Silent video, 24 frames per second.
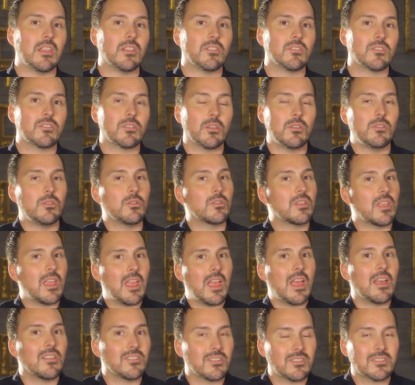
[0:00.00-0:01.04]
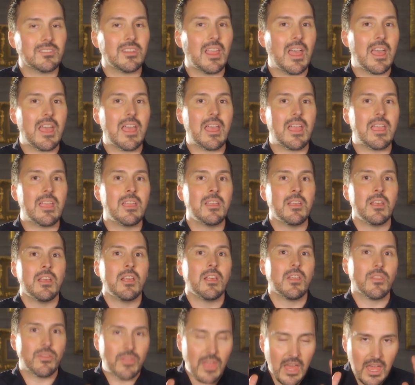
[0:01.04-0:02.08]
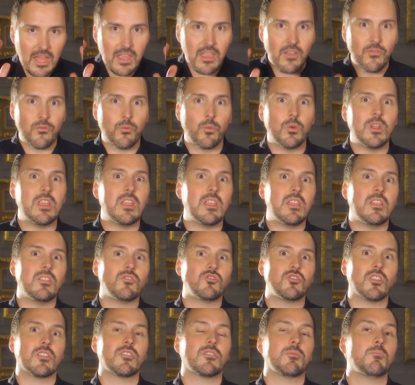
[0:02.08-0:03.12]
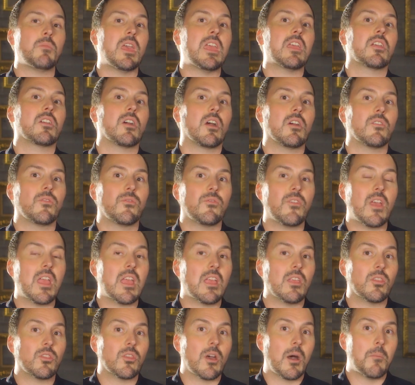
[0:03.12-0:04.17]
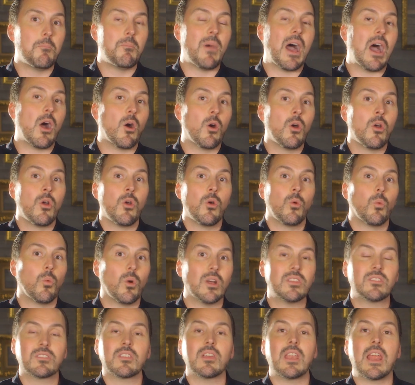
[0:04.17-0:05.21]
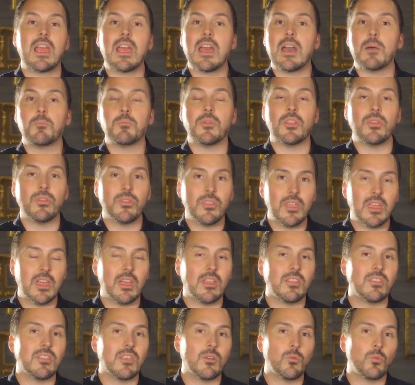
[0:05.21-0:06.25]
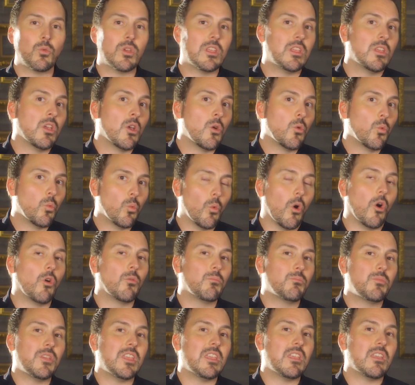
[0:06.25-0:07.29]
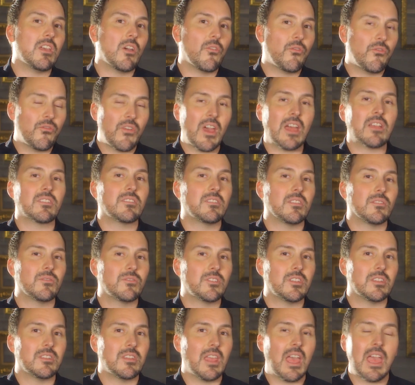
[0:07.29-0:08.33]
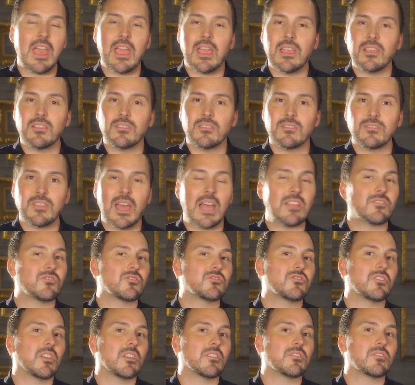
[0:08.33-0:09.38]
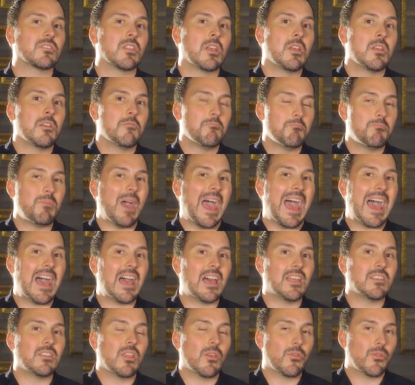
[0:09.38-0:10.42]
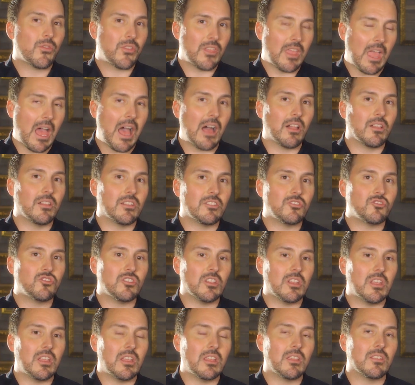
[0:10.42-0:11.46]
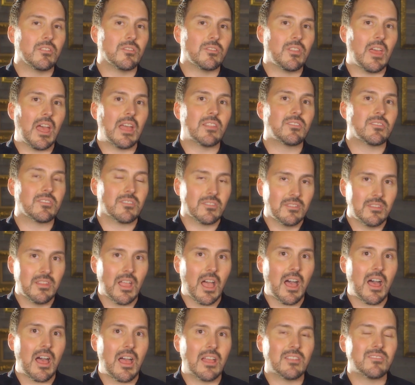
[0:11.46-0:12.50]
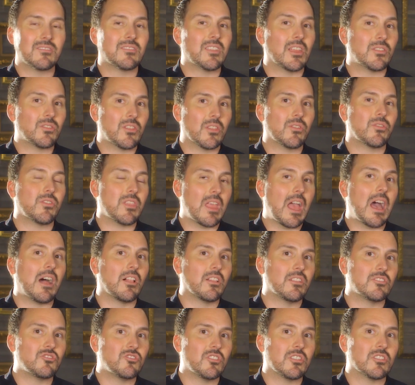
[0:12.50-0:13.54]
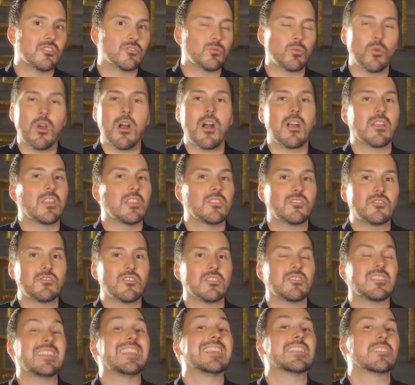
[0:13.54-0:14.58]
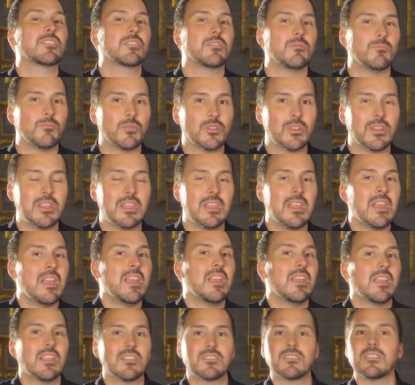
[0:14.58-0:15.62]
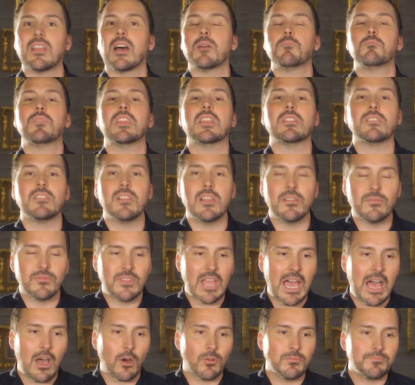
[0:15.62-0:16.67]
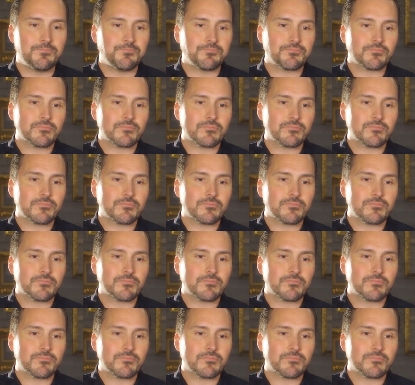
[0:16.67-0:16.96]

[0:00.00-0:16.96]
And so you can't say that if we just make our faith about what's going to happen then, that we won't be effective today. That's just bad theology. That's not that the theology is wrong. It's just incomplete. It's not being lived out.